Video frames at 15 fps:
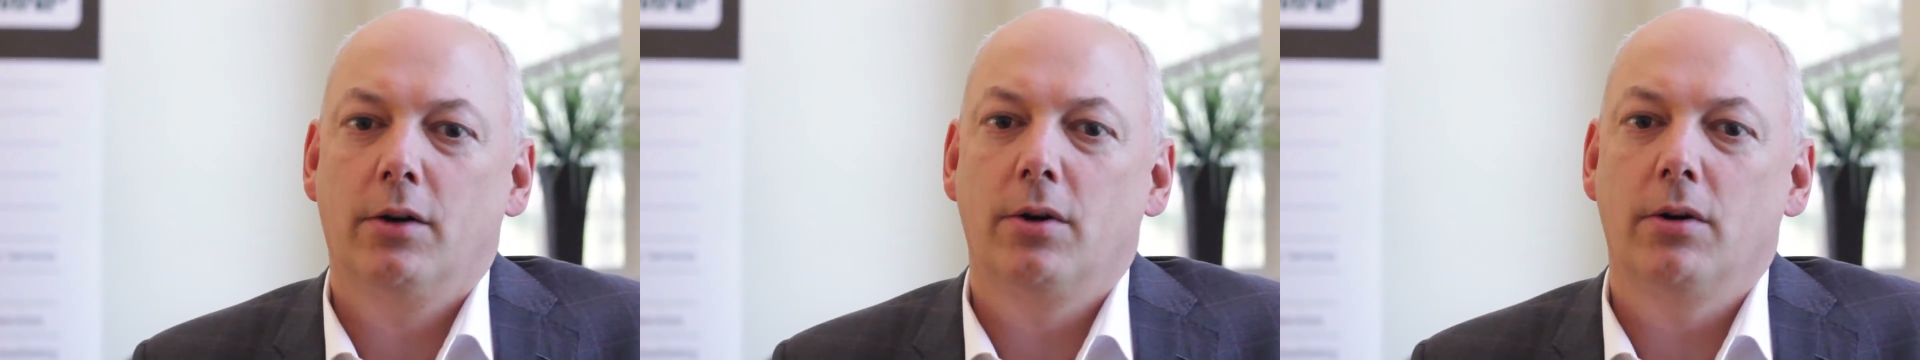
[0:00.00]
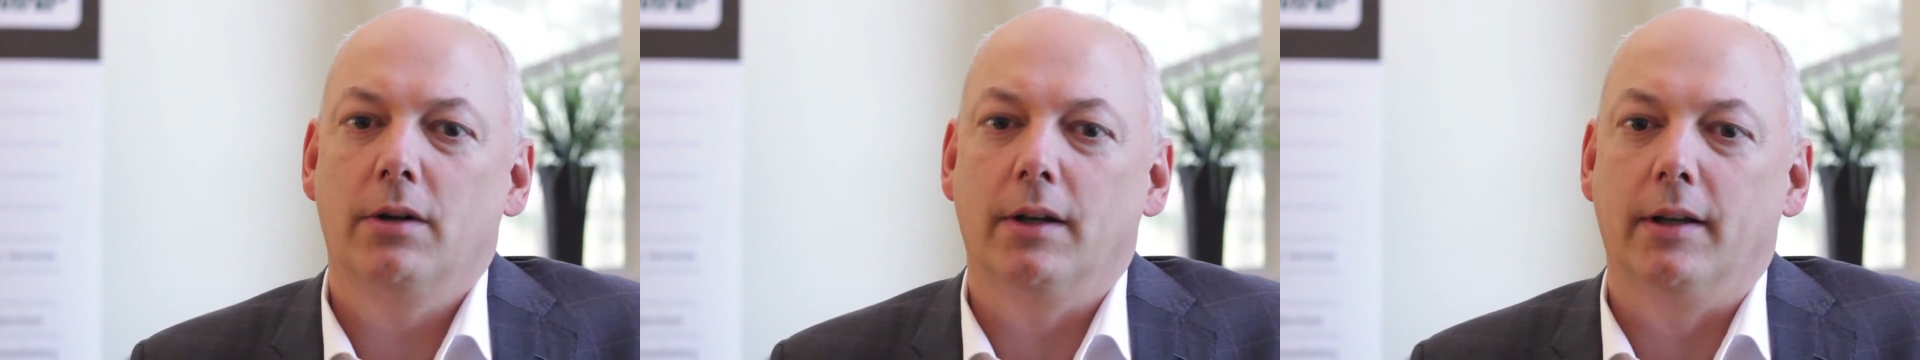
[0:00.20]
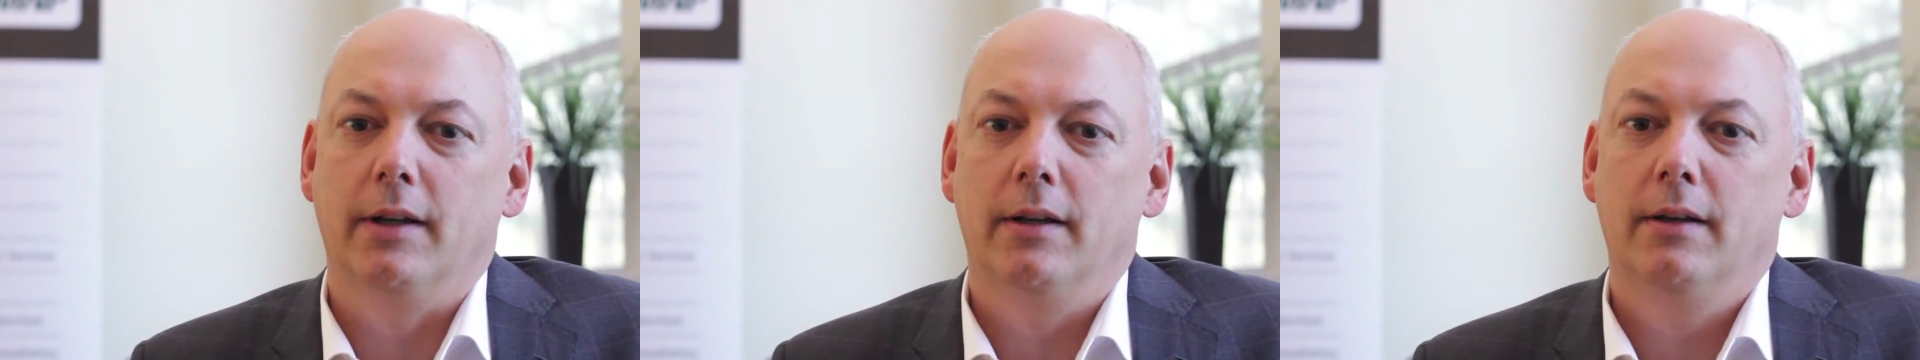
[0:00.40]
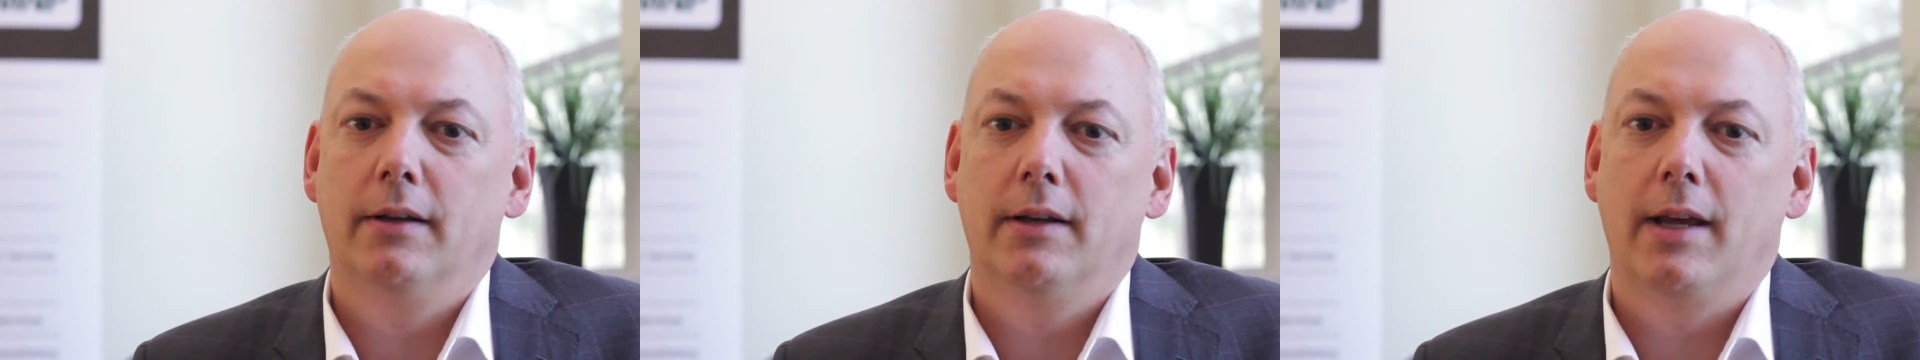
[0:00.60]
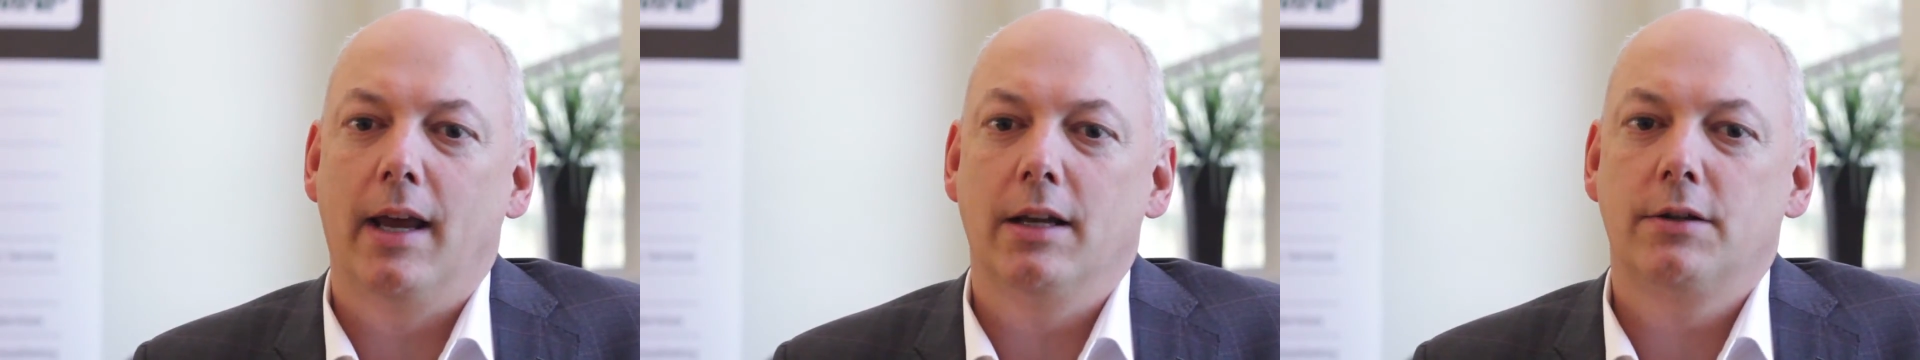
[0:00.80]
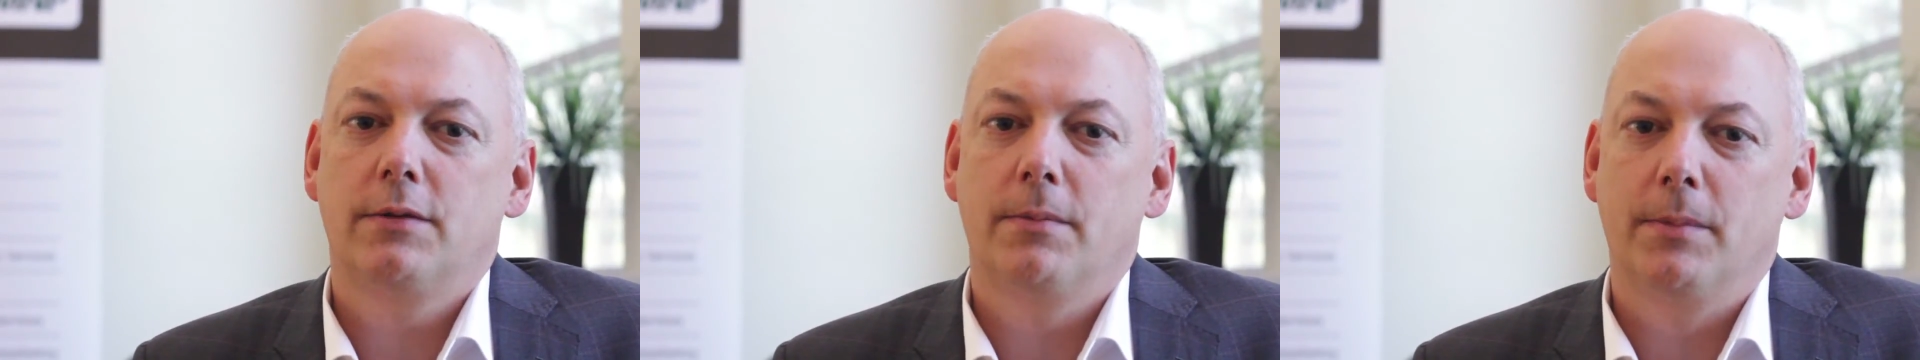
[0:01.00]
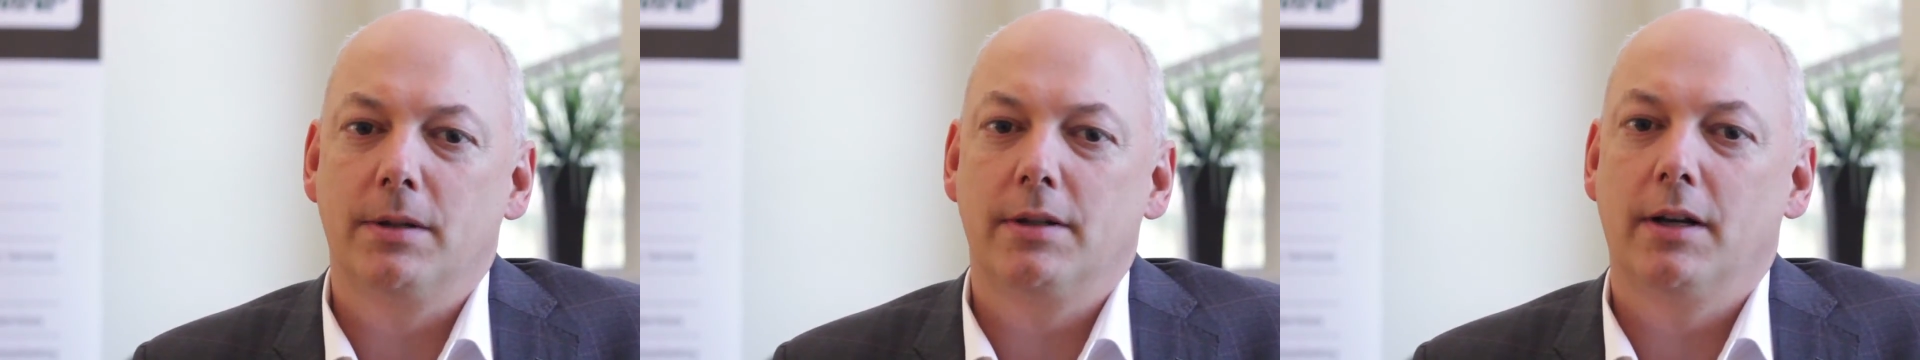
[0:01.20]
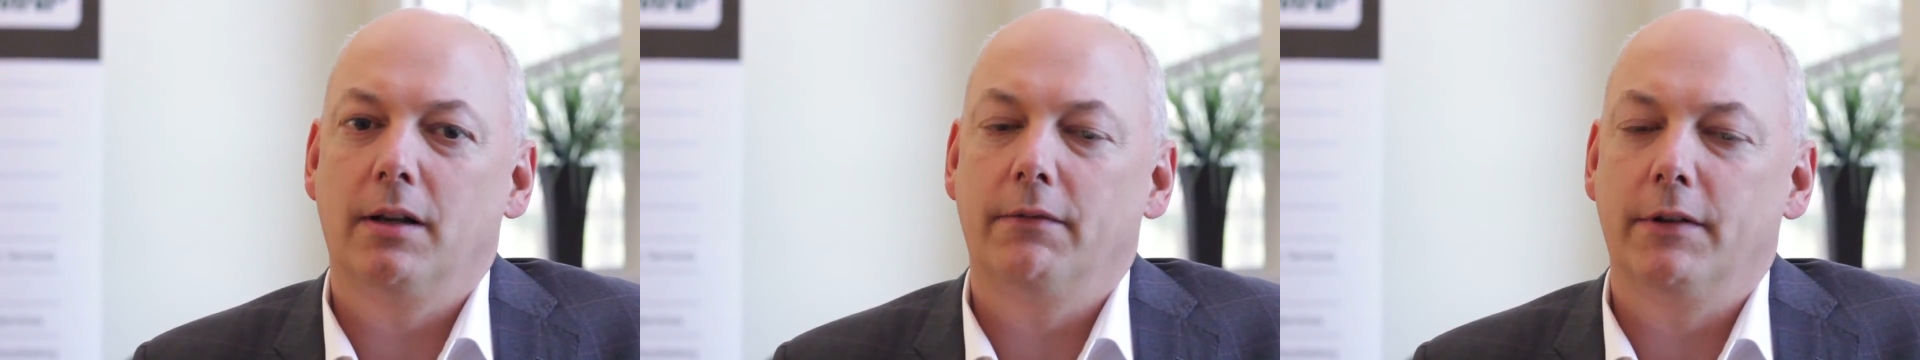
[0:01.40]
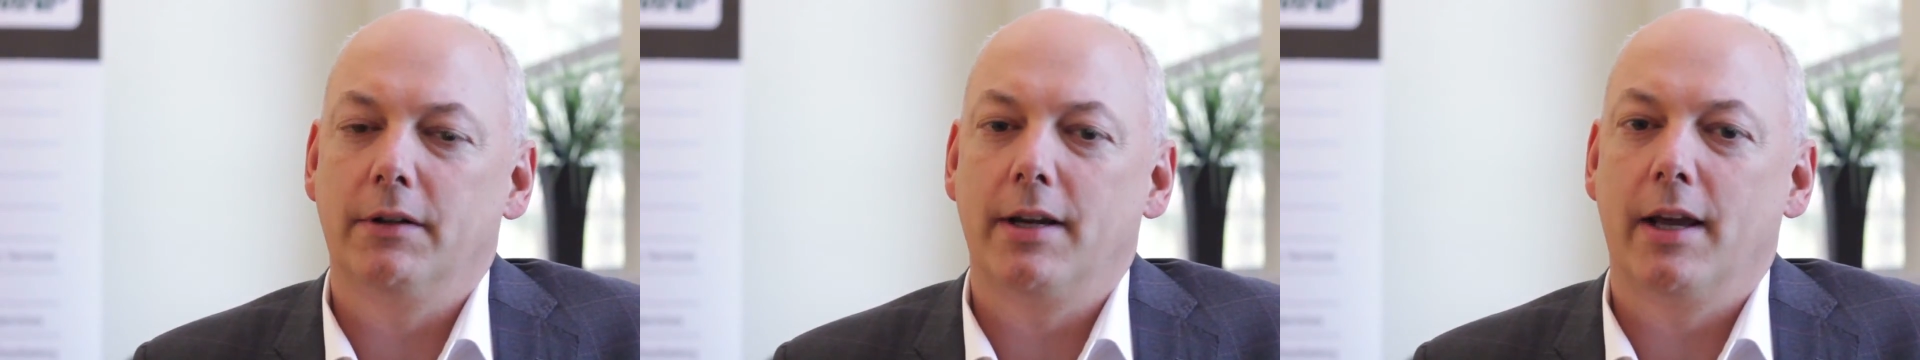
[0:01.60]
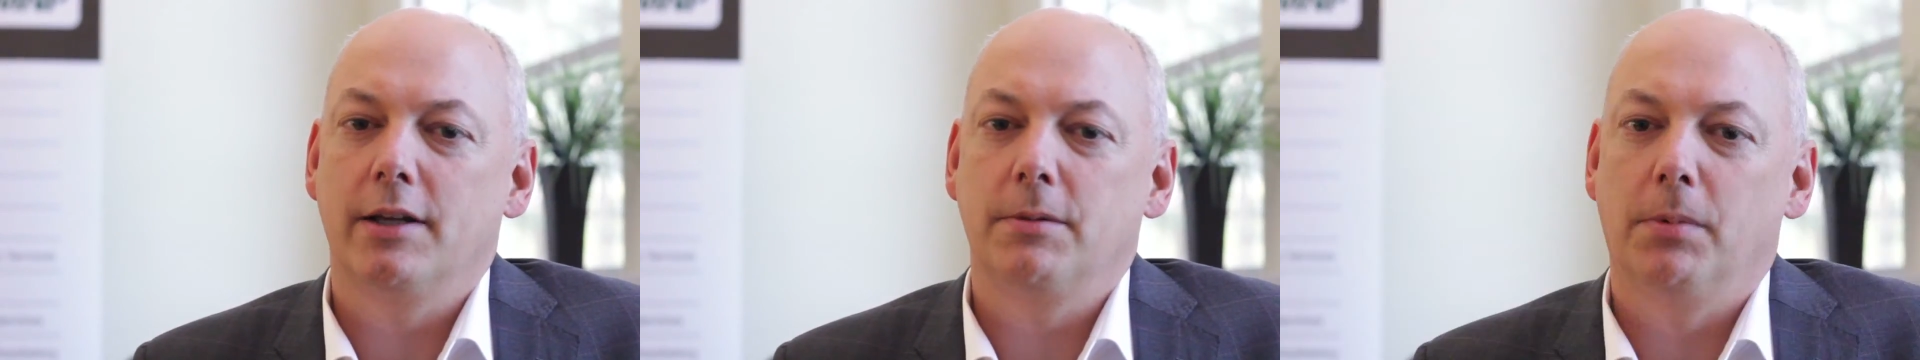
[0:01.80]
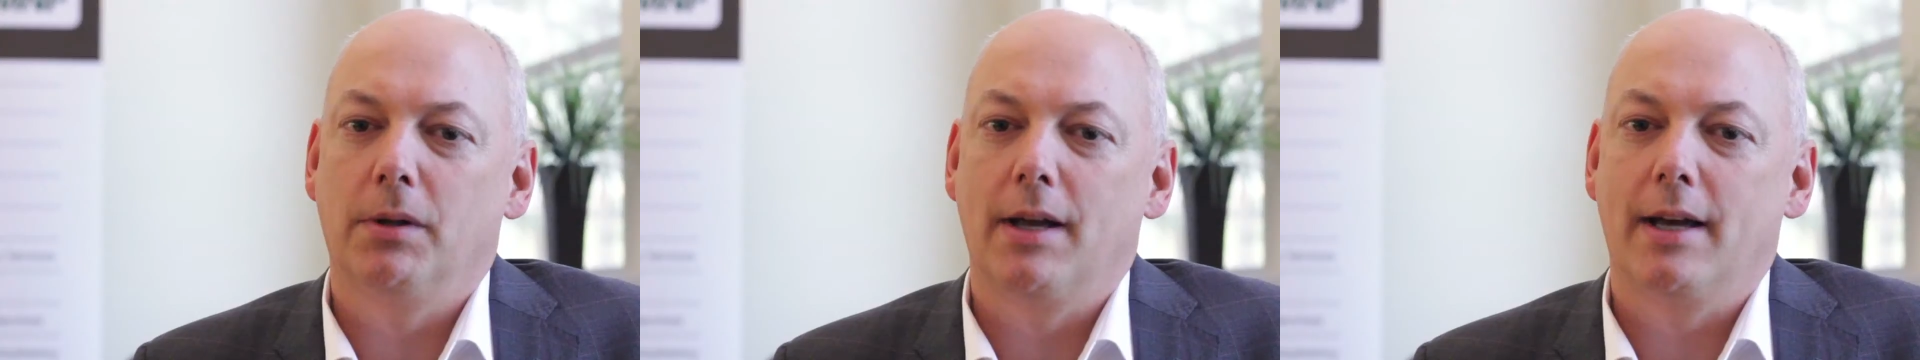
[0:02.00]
Currently, gains from the sale of intangible